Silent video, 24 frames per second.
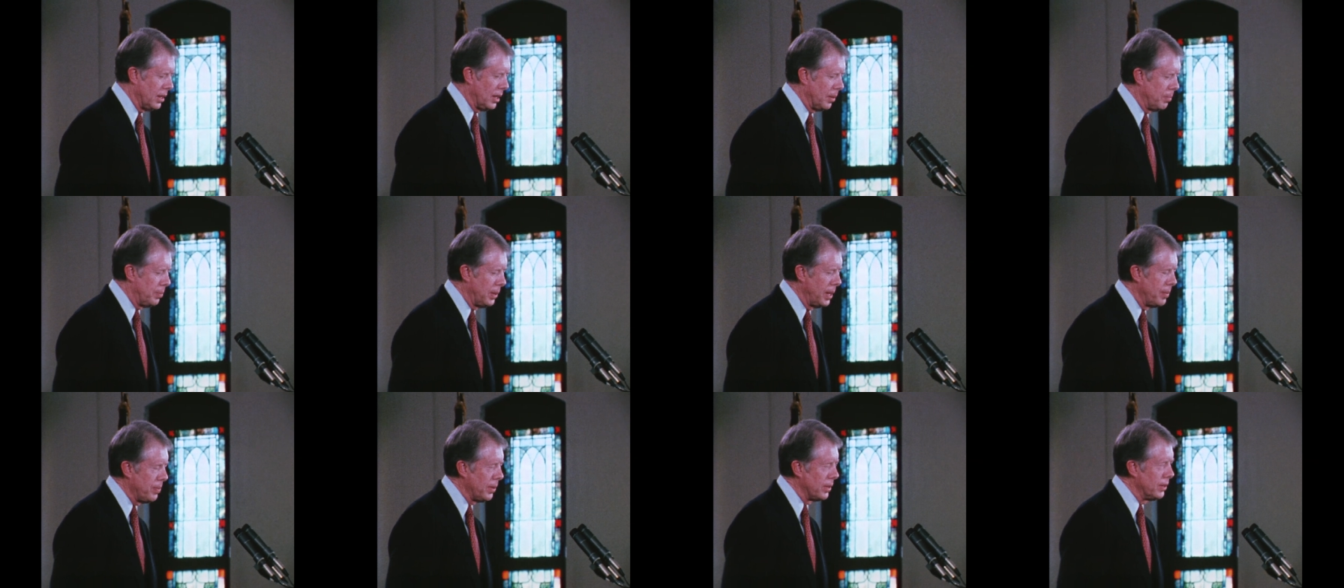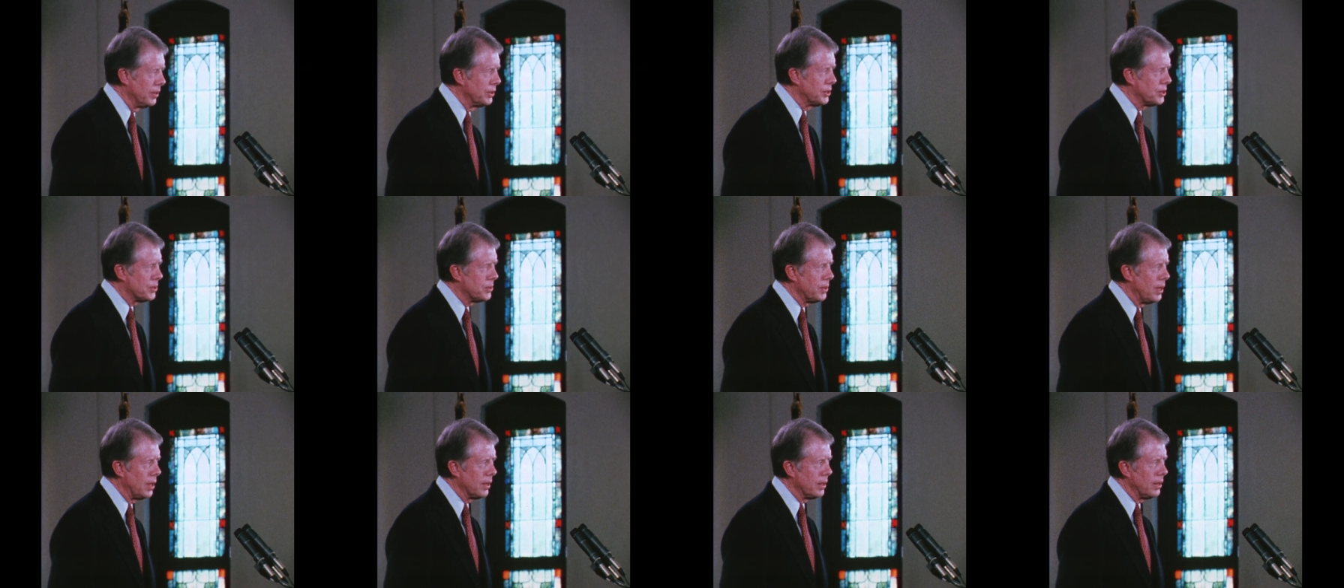are people who
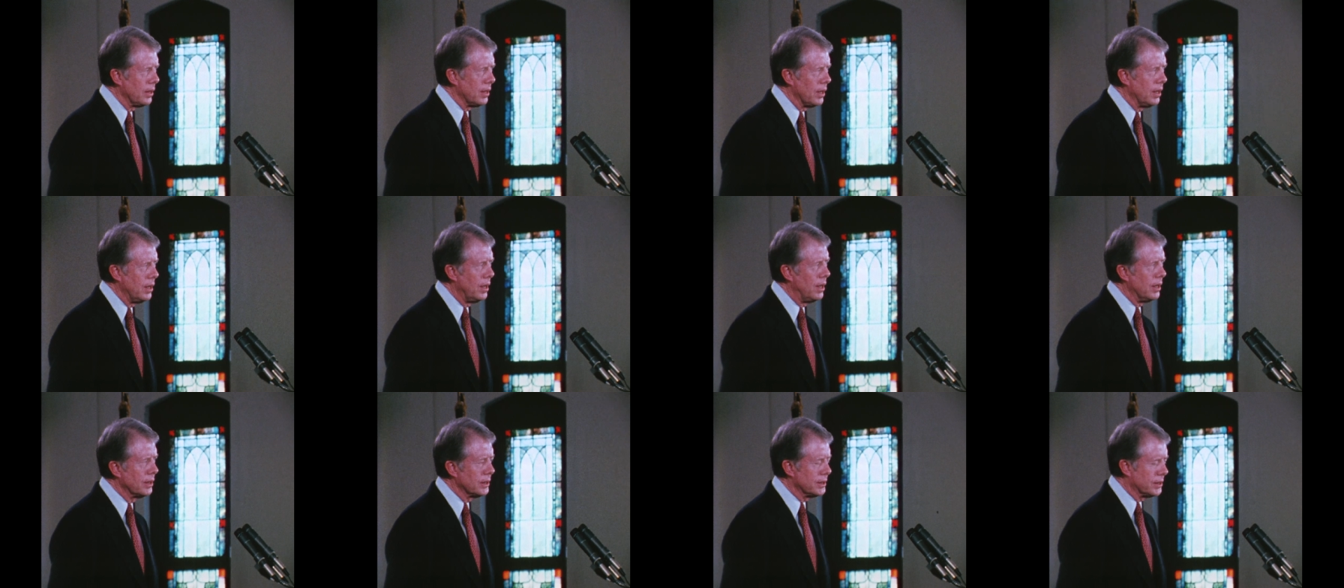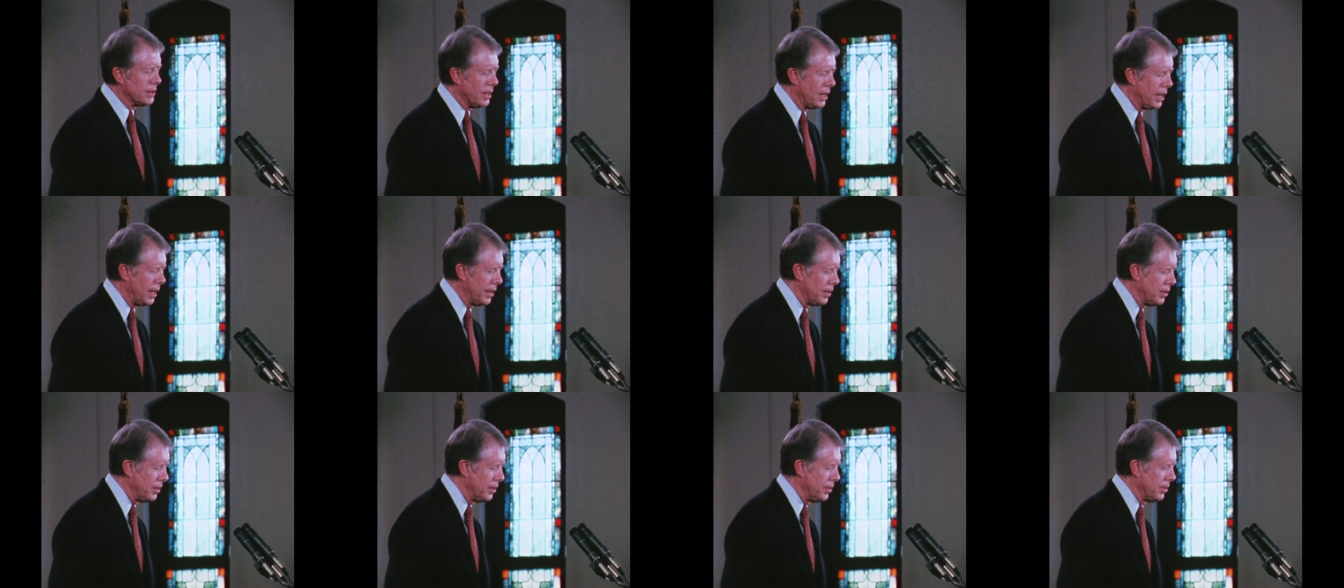struggled
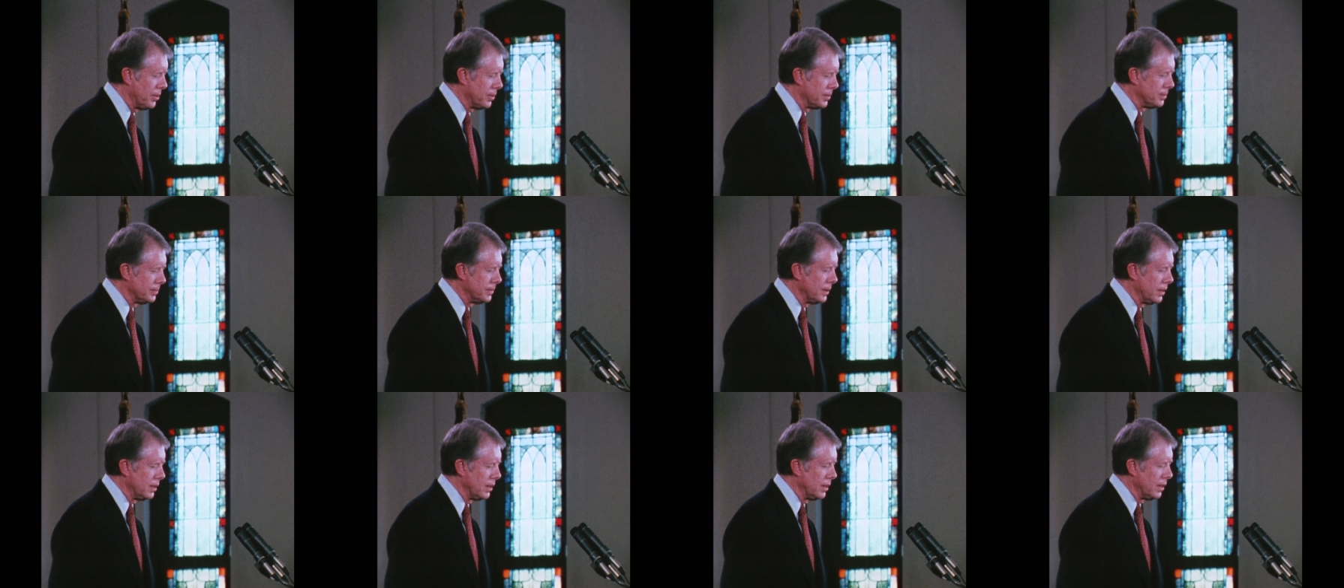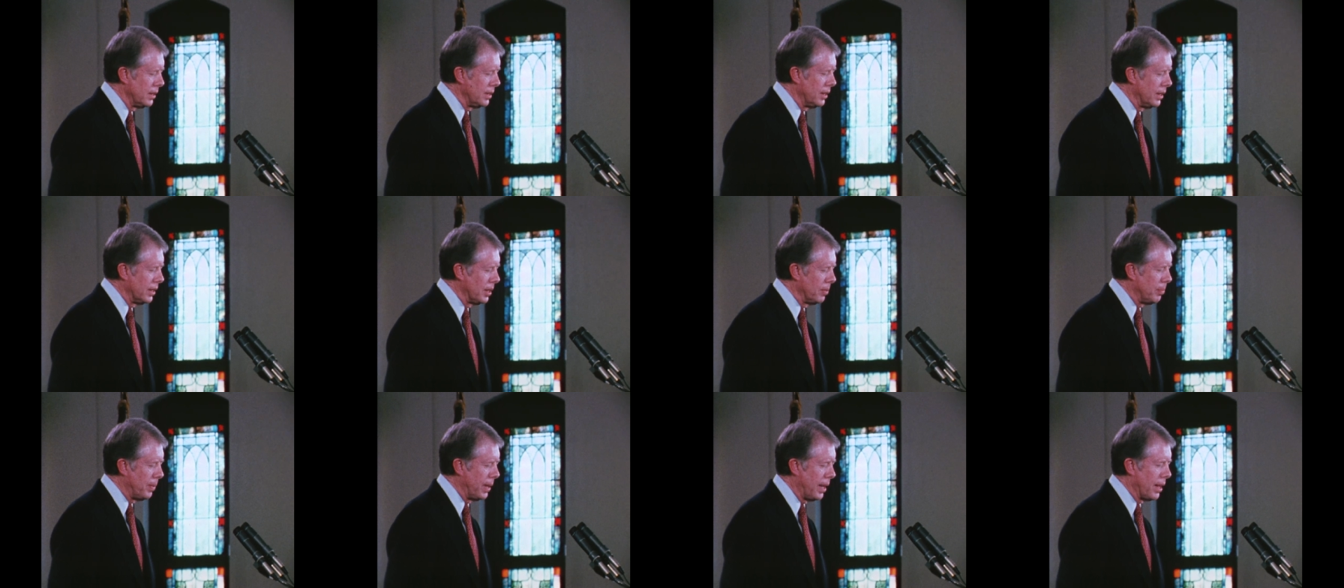alongside you
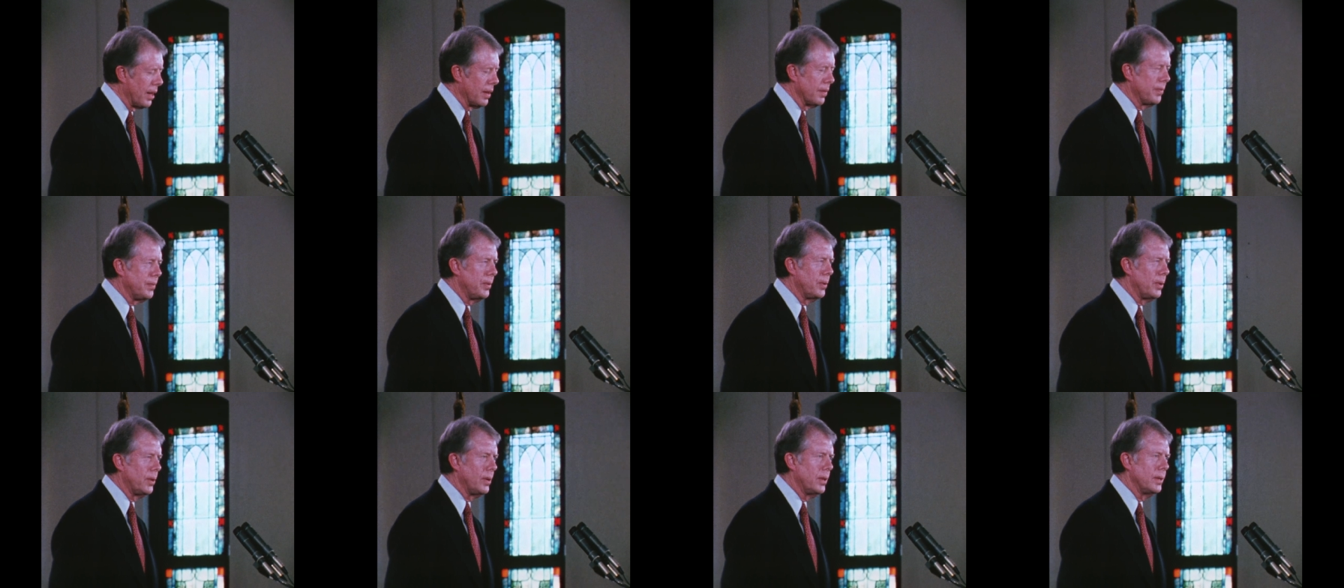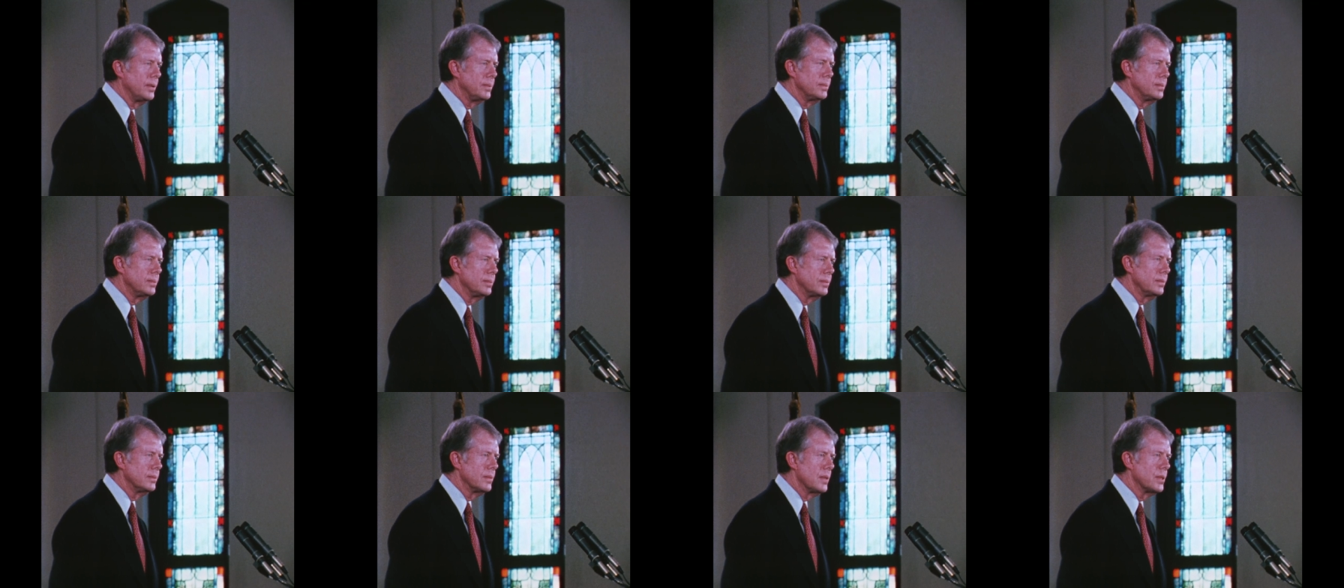in the battle for
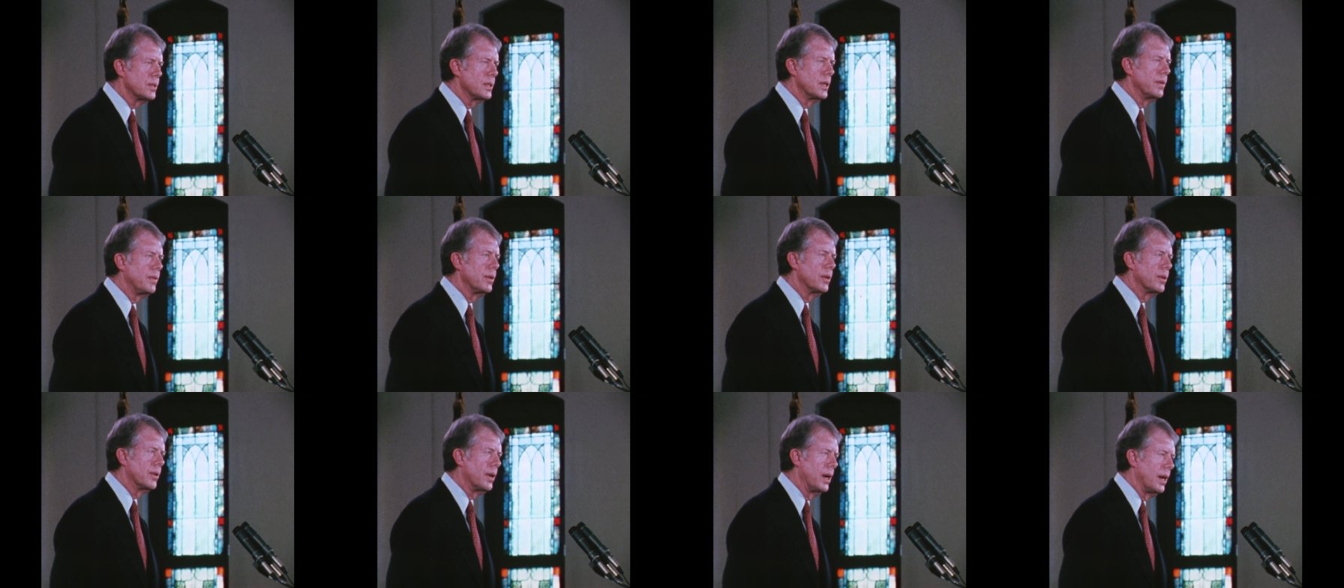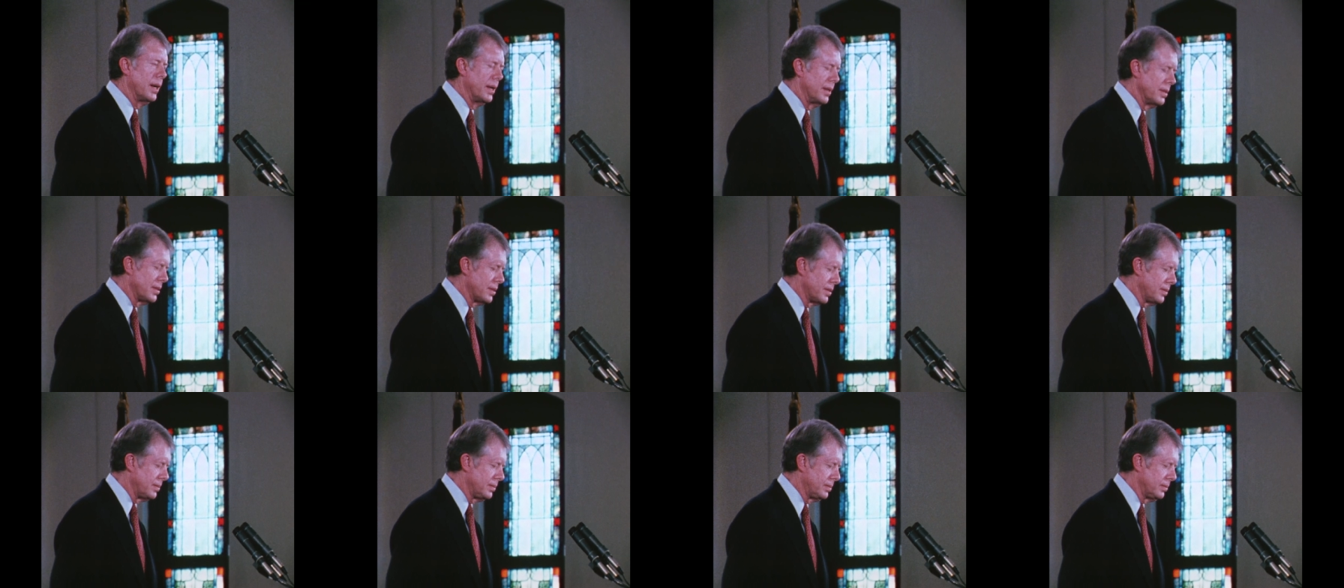civil
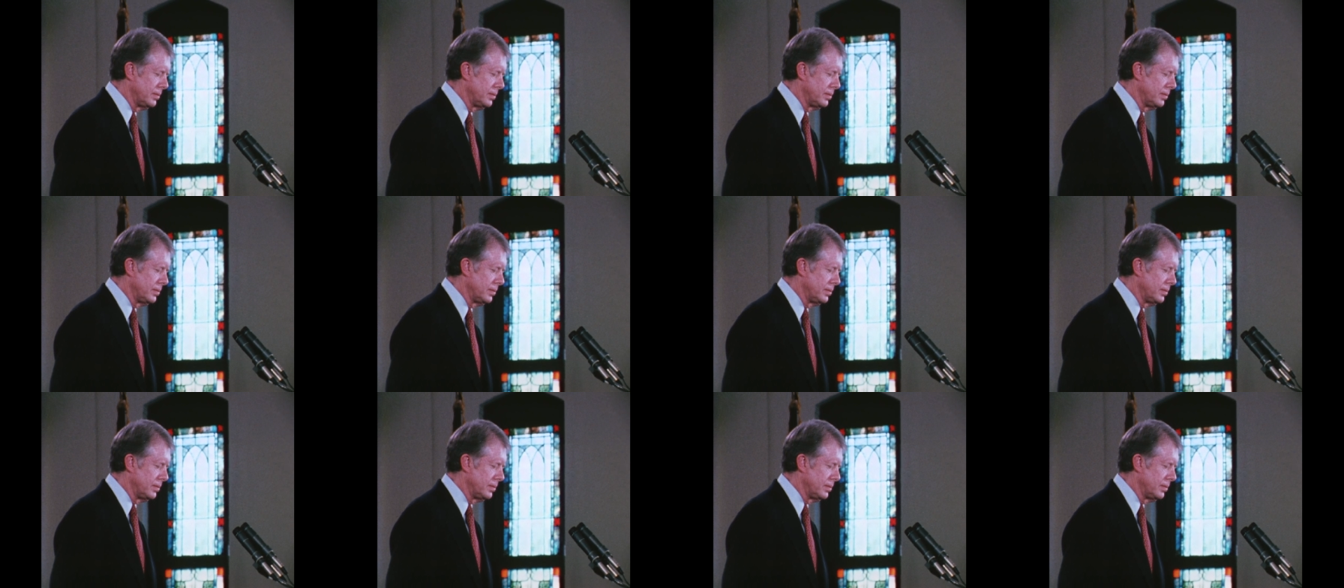rights.